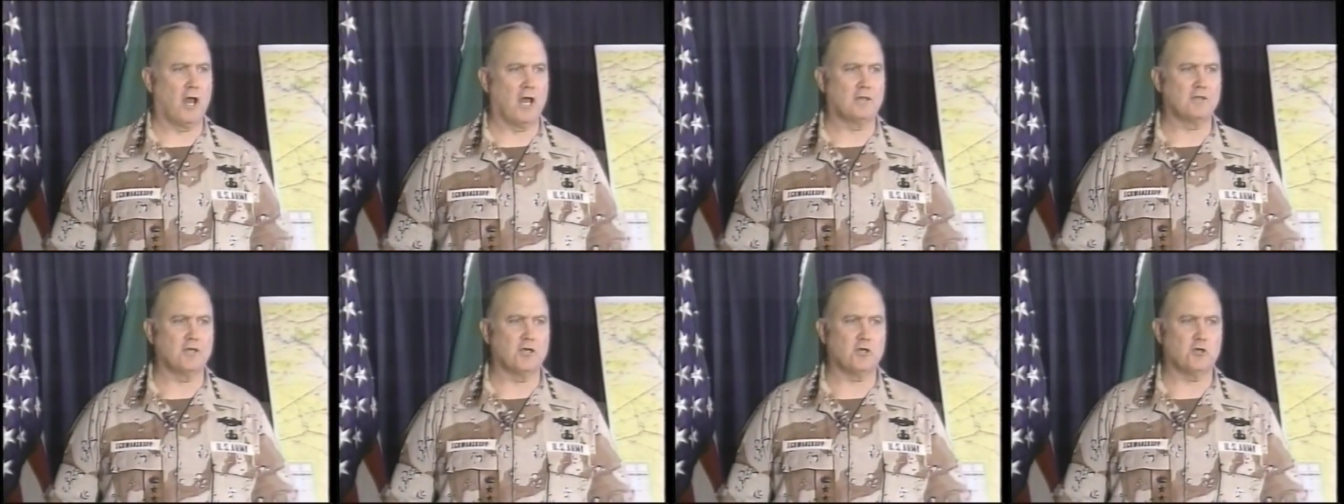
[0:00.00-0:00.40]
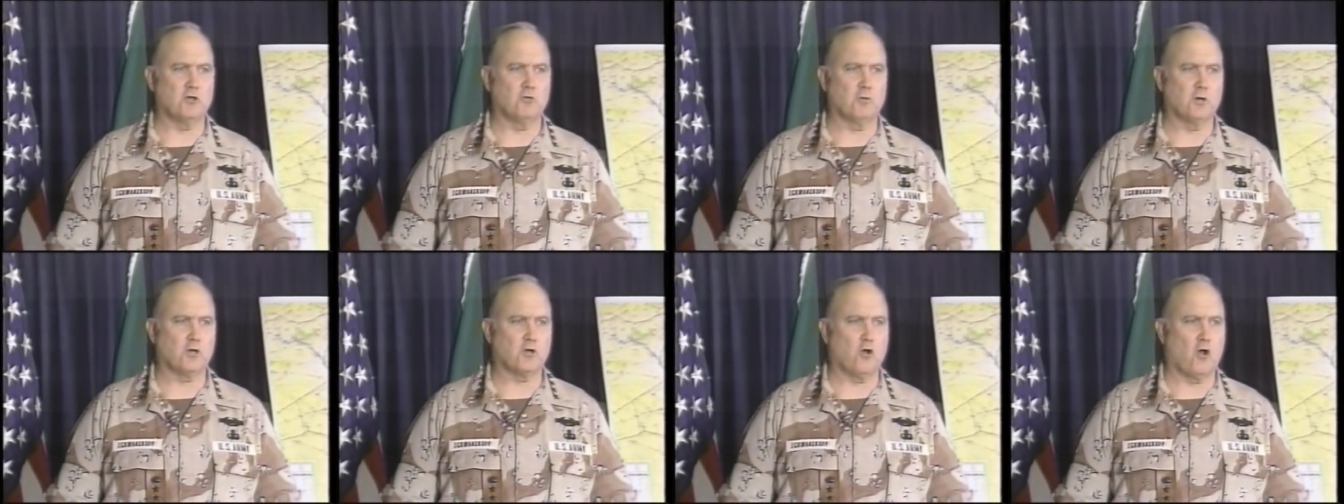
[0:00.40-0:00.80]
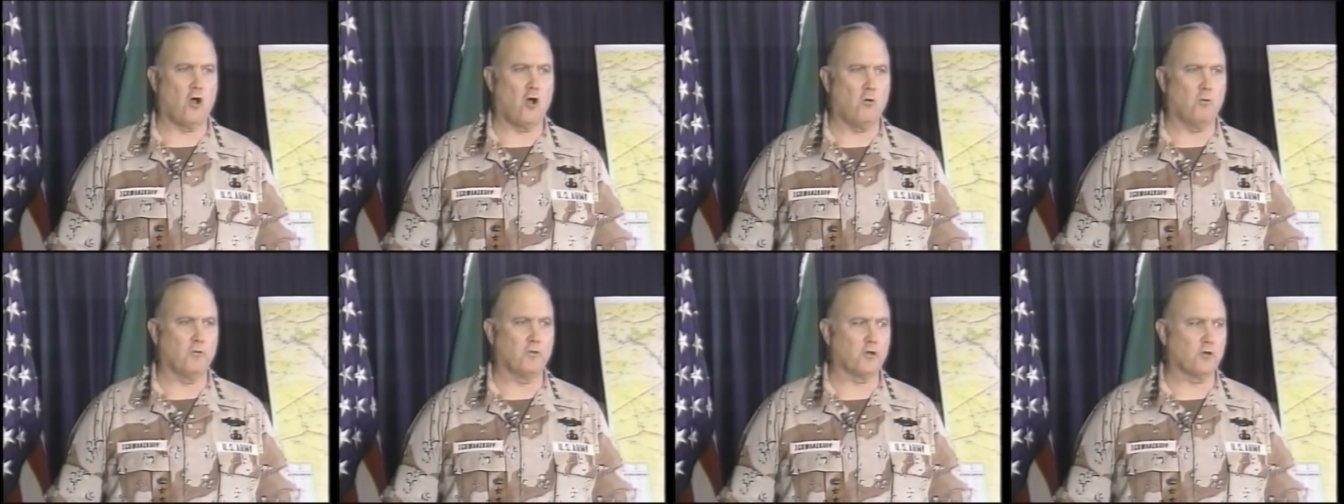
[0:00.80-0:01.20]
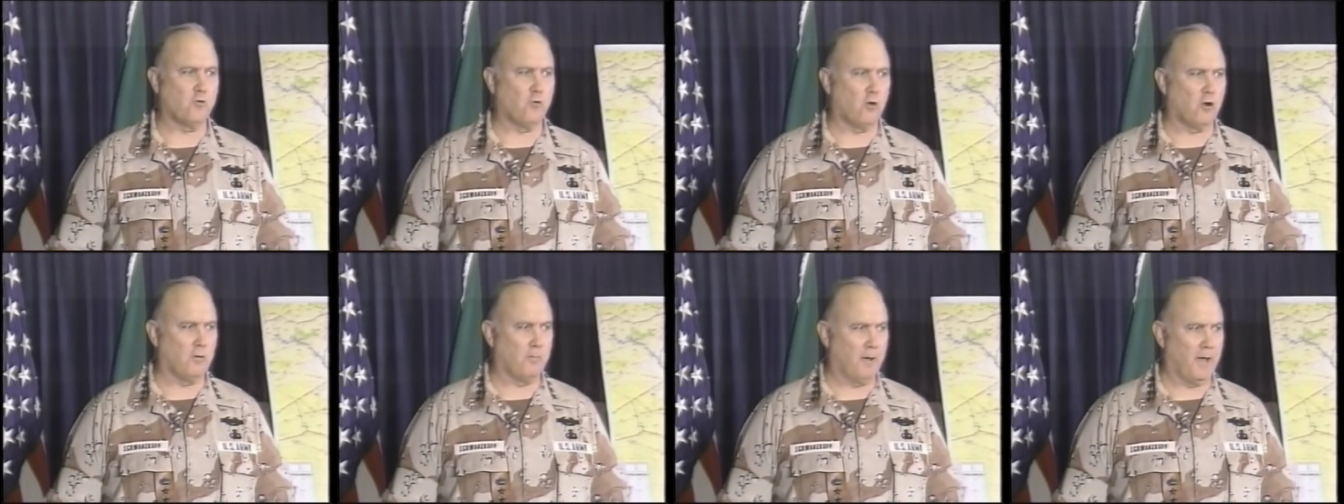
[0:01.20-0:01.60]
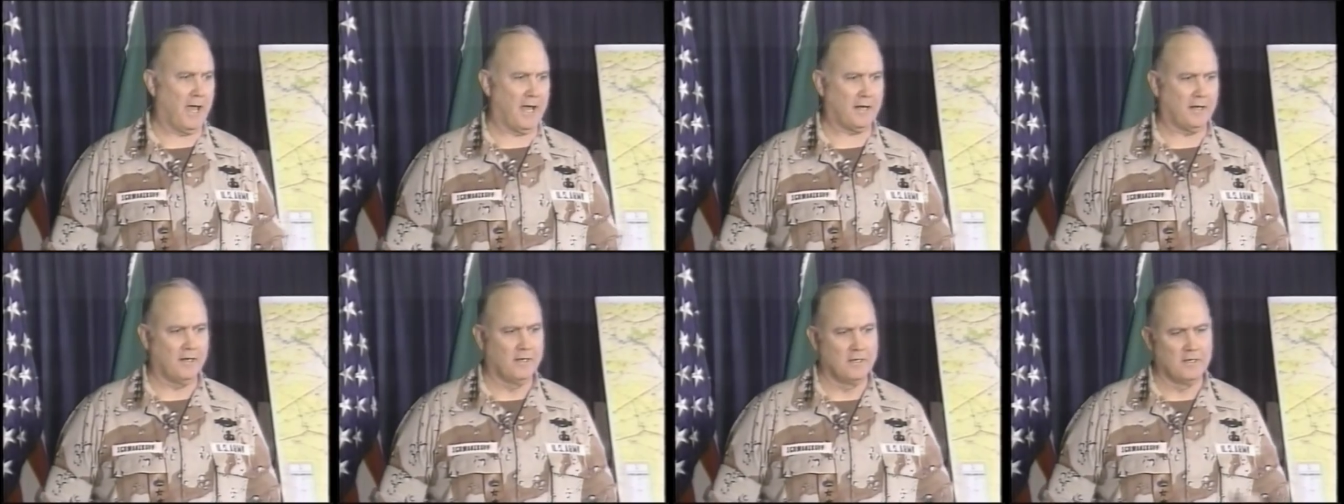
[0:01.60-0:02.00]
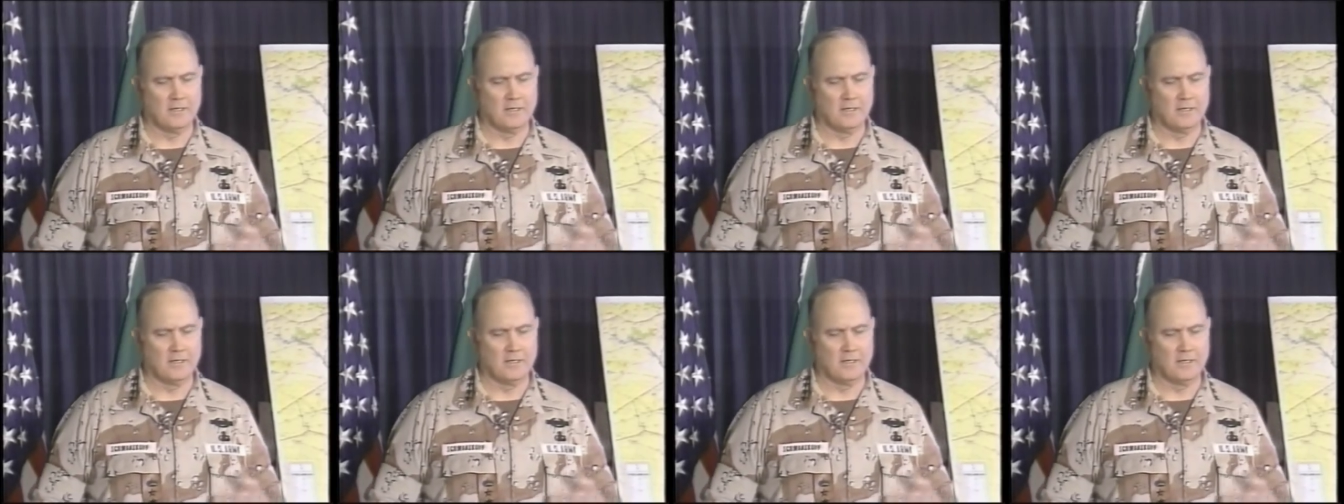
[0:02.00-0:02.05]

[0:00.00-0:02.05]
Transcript: I think you recall when the quarterback